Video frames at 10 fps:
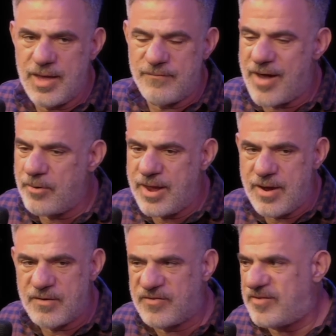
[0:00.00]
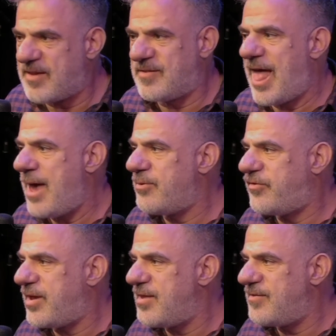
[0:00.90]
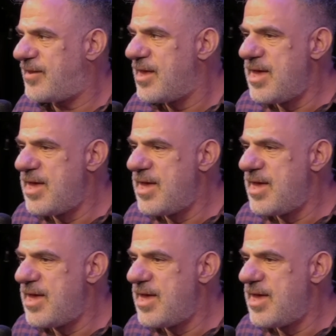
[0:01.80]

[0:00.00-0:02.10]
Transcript: If I don't hear six languages,